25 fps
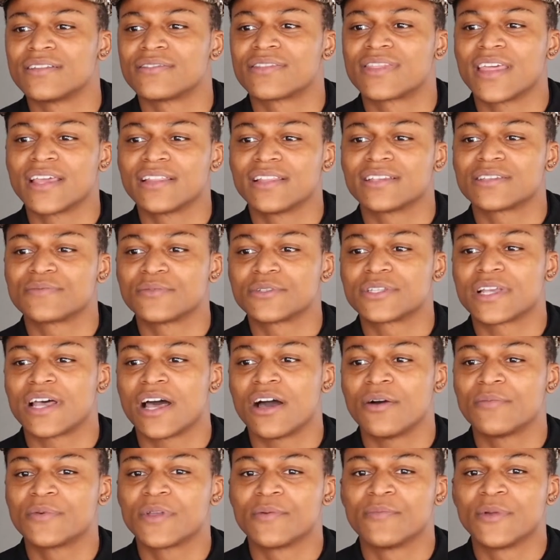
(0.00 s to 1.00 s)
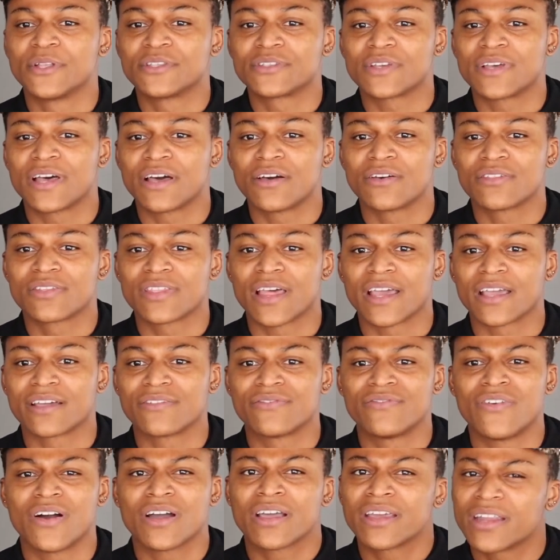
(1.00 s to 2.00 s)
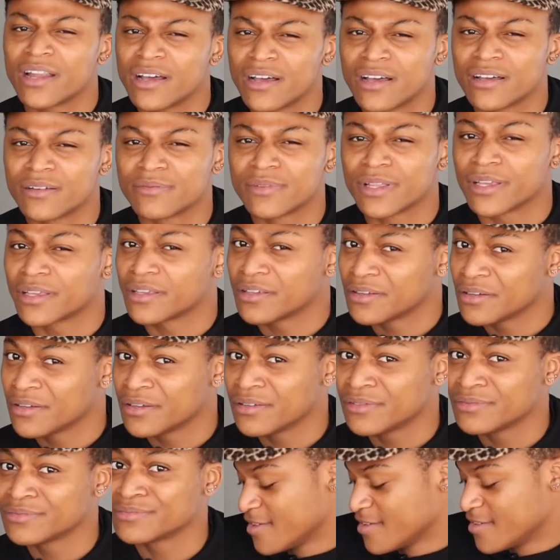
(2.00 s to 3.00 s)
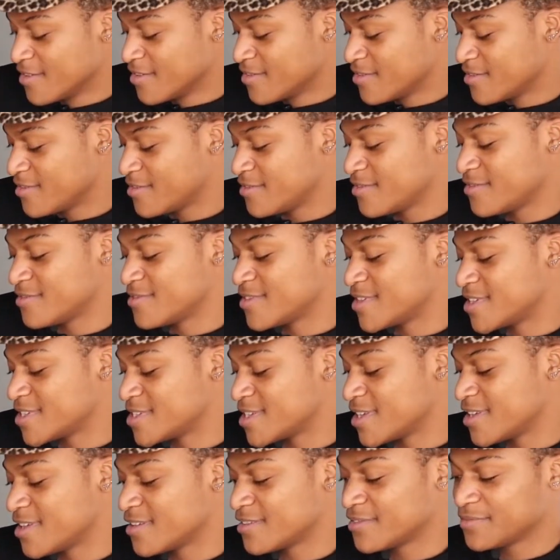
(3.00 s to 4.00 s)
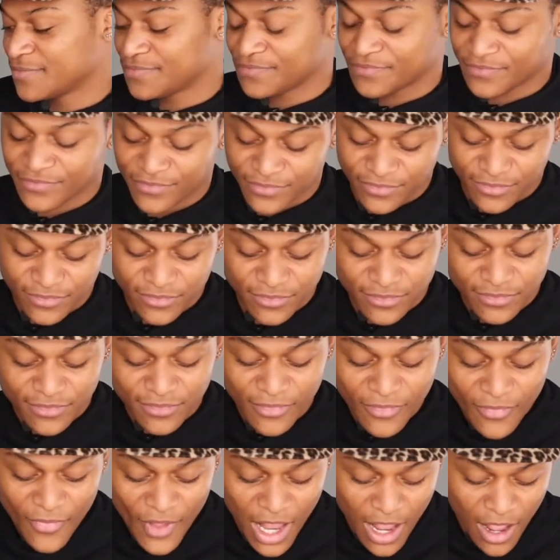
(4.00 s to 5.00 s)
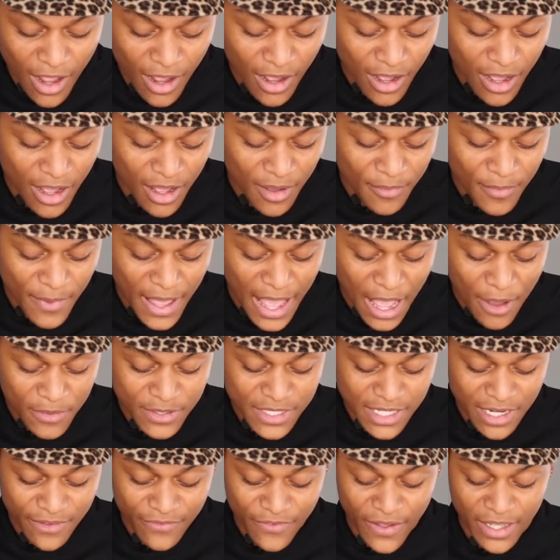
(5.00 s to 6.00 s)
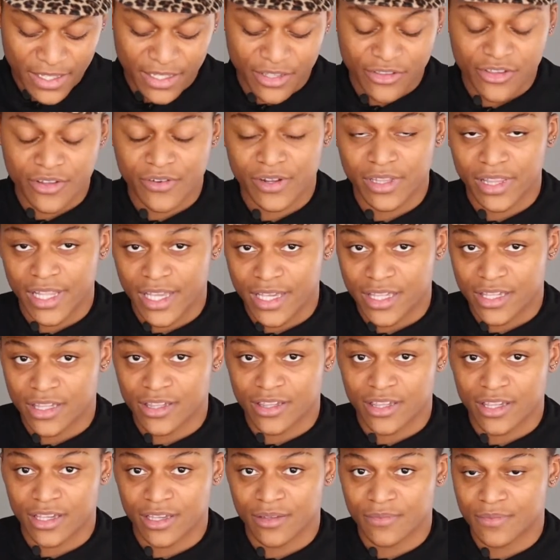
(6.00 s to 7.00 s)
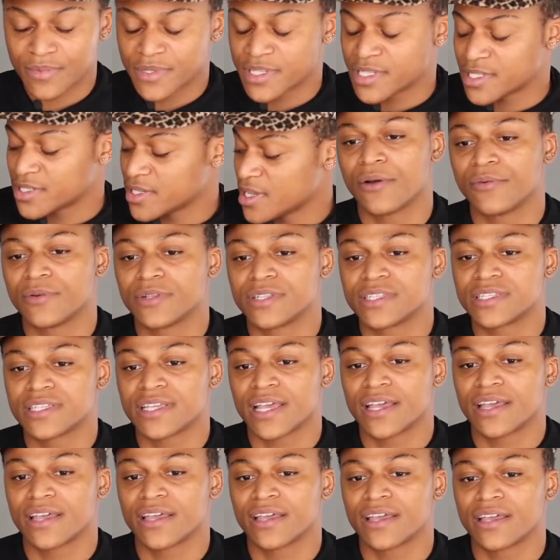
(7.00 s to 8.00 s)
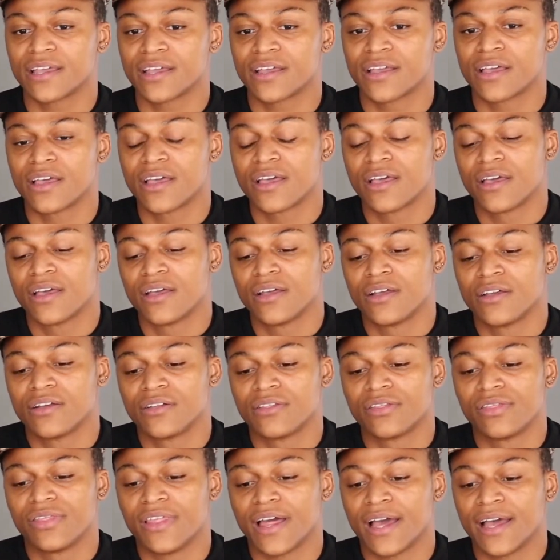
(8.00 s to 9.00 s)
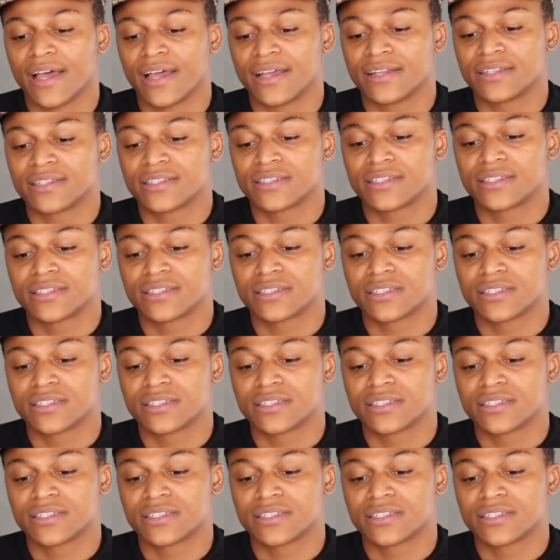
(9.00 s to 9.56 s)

thing that's supposed to help your mental health like fuck it up? Like just saying. How has it affected your relationships? I would say that